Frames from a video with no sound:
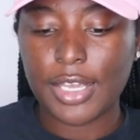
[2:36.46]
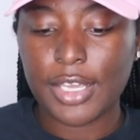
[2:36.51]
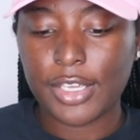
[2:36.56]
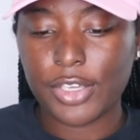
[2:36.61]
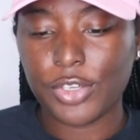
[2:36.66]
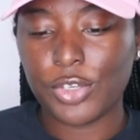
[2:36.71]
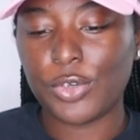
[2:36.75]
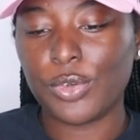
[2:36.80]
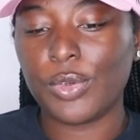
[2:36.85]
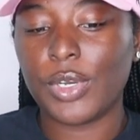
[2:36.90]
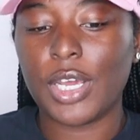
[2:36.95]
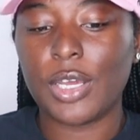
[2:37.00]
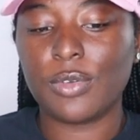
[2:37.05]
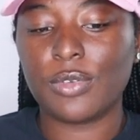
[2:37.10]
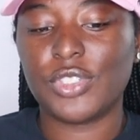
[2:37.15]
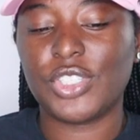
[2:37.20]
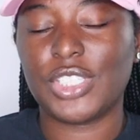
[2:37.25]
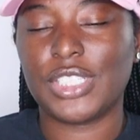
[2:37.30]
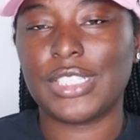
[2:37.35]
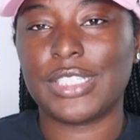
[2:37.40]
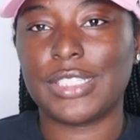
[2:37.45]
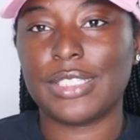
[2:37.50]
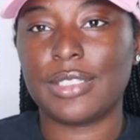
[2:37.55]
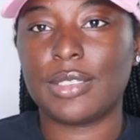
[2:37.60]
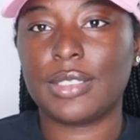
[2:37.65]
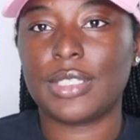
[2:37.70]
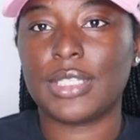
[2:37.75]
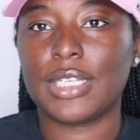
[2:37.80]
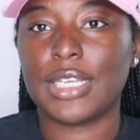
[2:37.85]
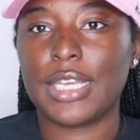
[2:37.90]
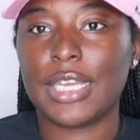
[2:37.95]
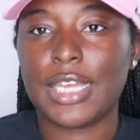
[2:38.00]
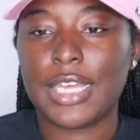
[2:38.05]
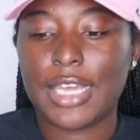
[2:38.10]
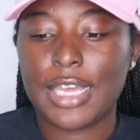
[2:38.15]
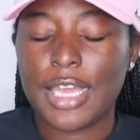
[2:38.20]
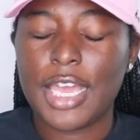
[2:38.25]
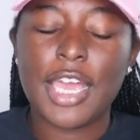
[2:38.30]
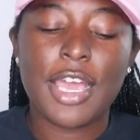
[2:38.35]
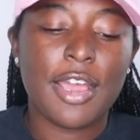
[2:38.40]
You don't just
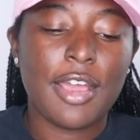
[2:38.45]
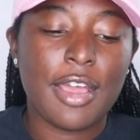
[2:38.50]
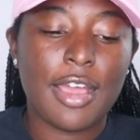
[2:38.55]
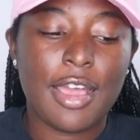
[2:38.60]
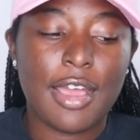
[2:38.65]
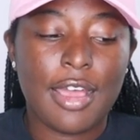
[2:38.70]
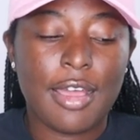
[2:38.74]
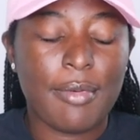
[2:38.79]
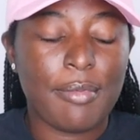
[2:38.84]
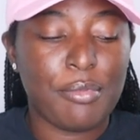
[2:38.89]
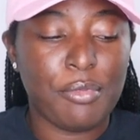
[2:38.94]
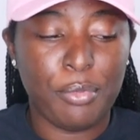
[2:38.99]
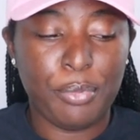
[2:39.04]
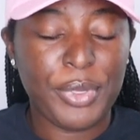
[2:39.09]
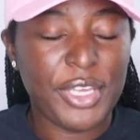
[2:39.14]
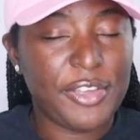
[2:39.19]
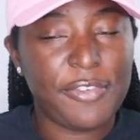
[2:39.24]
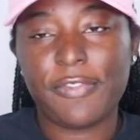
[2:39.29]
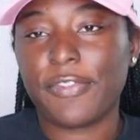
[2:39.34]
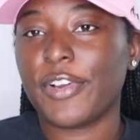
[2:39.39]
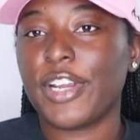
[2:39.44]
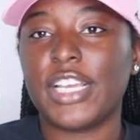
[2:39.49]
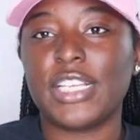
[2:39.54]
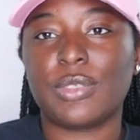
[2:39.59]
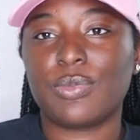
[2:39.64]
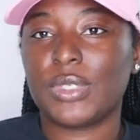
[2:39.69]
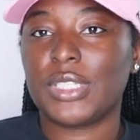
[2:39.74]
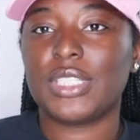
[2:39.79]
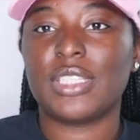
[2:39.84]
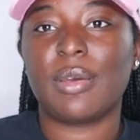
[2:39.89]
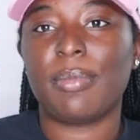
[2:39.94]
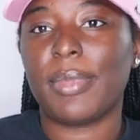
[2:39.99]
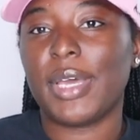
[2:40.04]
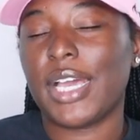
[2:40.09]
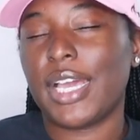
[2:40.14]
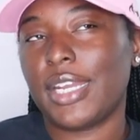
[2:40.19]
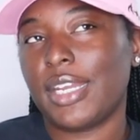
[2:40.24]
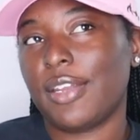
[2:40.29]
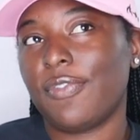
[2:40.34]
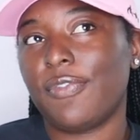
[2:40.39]
be friends with
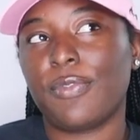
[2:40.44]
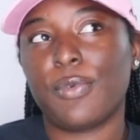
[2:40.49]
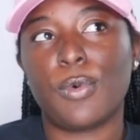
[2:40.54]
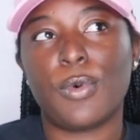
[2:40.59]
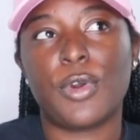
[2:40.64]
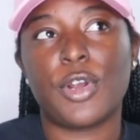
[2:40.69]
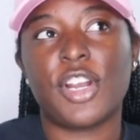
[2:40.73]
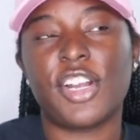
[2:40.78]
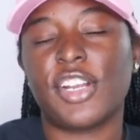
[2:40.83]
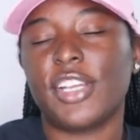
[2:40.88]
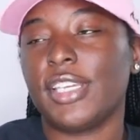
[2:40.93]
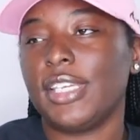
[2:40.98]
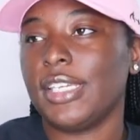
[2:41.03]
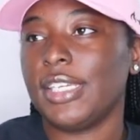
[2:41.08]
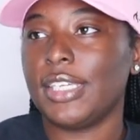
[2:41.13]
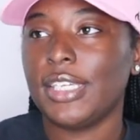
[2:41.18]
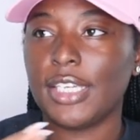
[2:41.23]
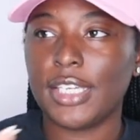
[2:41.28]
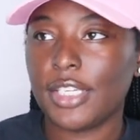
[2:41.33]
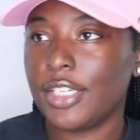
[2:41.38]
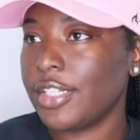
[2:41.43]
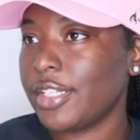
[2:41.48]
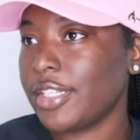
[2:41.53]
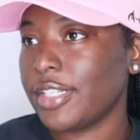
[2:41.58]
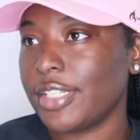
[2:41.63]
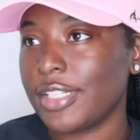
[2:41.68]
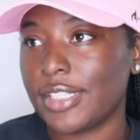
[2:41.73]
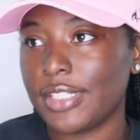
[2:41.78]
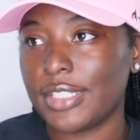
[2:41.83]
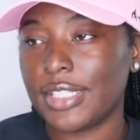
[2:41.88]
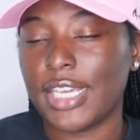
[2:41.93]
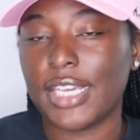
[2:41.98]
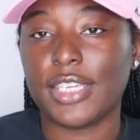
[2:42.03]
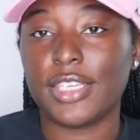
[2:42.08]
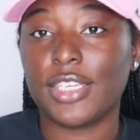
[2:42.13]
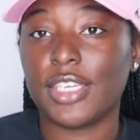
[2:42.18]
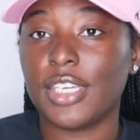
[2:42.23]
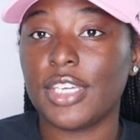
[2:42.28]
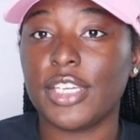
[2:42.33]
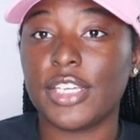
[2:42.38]
somebody for years and
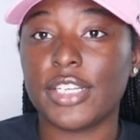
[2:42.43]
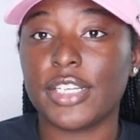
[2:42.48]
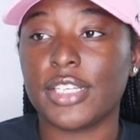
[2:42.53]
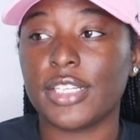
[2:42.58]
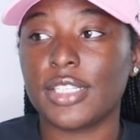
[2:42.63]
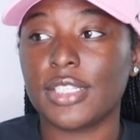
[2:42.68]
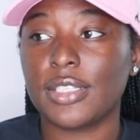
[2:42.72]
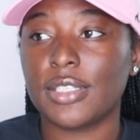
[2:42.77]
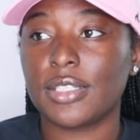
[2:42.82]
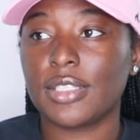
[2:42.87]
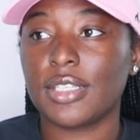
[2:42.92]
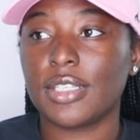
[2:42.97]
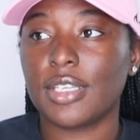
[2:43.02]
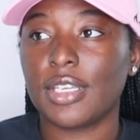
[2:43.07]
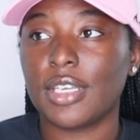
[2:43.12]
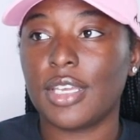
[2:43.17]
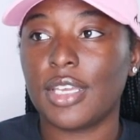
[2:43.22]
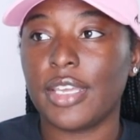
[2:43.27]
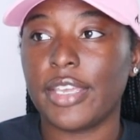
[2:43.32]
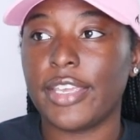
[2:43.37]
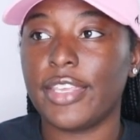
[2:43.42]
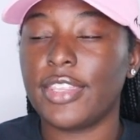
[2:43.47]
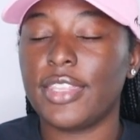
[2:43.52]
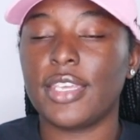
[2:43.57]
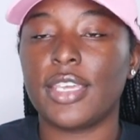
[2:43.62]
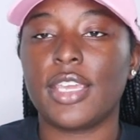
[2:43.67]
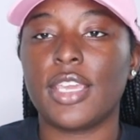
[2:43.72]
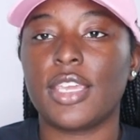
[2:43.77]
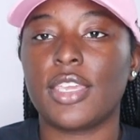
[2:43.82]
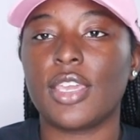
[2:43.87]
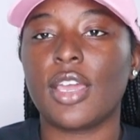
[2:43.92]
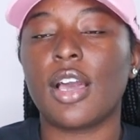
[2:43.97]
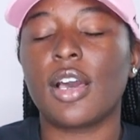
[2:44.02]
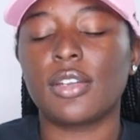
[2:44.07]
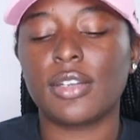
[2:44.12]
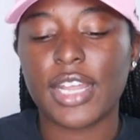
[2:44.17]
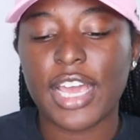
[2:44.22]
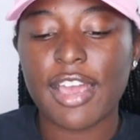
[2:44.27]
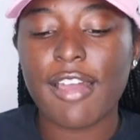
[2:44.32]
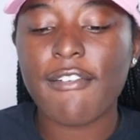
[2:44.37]
years, and then y'all
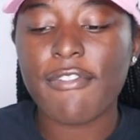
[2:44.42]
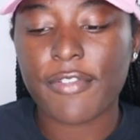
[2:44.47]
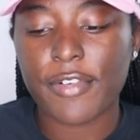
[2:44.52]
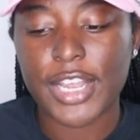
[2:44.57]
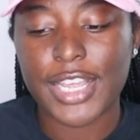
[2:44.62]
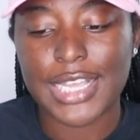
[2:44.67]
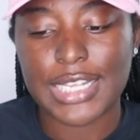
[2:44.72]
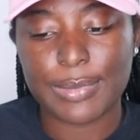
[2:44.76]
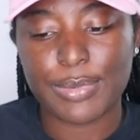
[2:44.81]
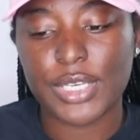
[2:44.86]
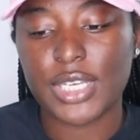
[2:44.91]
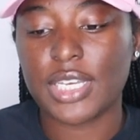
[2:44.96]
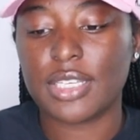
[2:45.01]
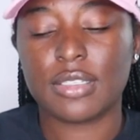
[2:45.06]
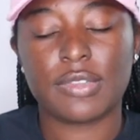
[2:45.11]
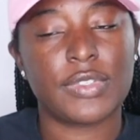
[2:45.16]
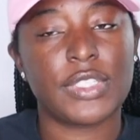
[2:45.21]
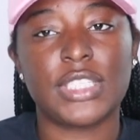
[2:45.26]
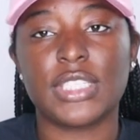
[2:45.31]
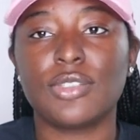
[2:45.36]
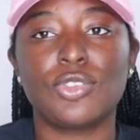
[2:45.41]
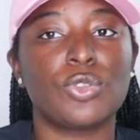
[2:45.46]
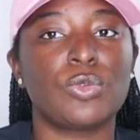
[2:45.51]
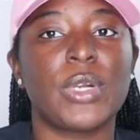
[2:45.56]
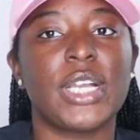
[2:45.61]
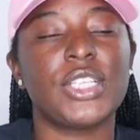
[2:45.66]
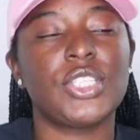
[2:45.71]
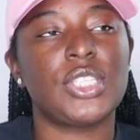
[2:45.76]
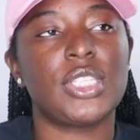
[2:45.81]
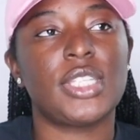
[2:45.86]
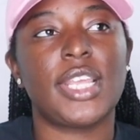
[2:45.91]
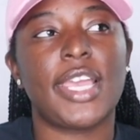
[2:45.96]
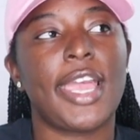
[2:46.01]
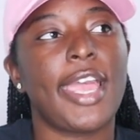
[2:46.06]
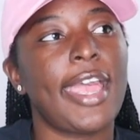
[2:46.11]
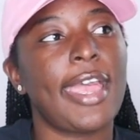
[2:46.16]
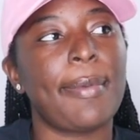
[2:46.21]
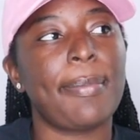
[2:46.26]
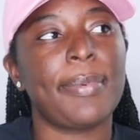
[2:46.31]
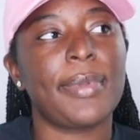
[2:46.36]
not friends because of a situation that
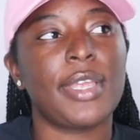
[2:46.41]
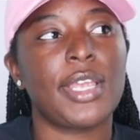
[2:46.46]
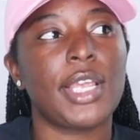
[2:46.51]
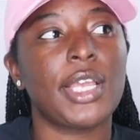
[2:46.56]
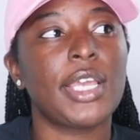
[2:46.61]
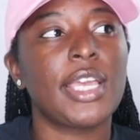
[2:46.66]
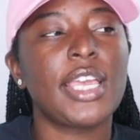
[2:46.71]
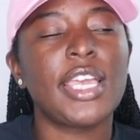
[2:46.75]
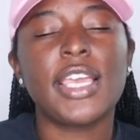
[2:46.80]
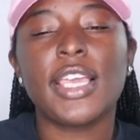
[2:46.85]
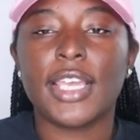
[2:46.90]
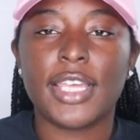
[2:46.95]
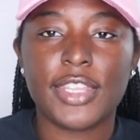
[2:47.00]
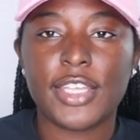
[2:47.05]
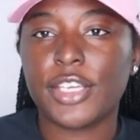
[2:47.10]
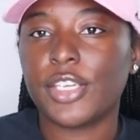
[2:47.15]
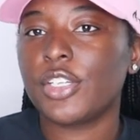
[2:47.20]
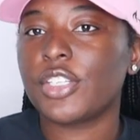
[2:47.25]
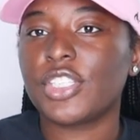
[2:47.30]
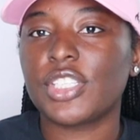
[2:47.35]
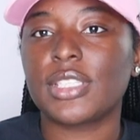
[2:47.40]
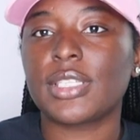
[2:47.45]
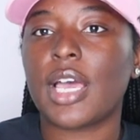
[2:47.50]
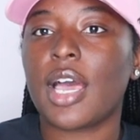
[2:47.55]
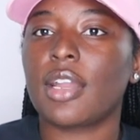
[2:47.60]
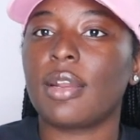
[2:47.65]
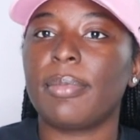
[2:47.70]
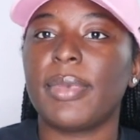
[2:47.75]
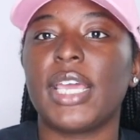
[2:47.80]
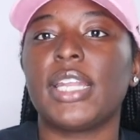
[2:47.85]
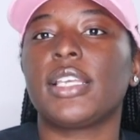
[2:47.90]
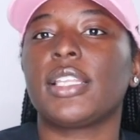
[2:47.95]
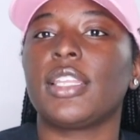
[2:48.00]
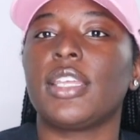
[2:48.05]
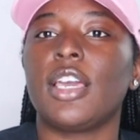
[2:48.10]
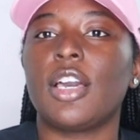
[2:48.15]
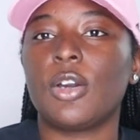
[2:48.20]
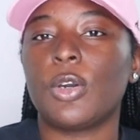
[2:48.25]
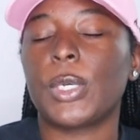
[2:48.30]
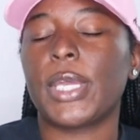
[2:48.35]
happened, and then you're just
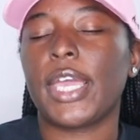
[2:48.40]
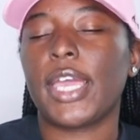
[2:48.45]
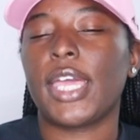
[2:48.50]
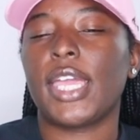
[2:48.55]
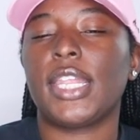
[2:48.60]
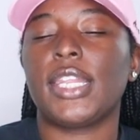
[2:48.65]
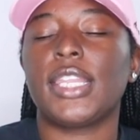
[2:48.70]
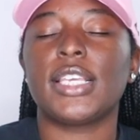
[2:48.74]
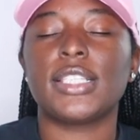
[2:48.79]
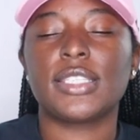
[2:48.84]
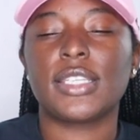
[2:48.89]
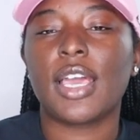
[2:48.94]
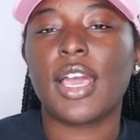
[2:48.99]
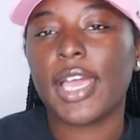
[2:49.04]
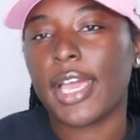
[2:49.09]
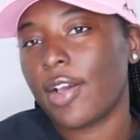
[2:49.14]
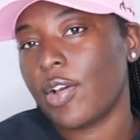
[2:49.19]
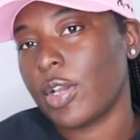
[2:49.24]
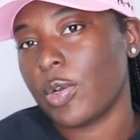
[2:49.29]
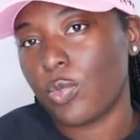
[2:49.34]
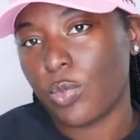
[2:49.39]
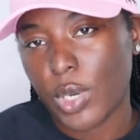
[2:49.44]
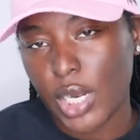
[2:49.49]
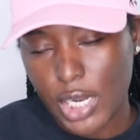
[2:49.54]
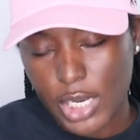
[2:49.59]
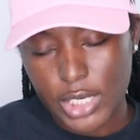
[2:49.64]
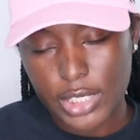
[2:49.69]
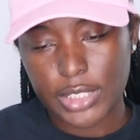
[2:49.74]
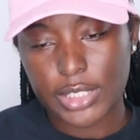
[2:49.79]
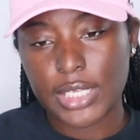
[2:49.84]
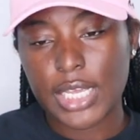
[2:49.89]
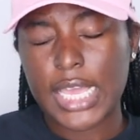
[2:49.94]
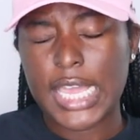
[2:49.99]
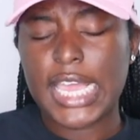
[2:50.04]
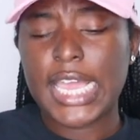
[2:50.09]
automatically okay. That's not how it works.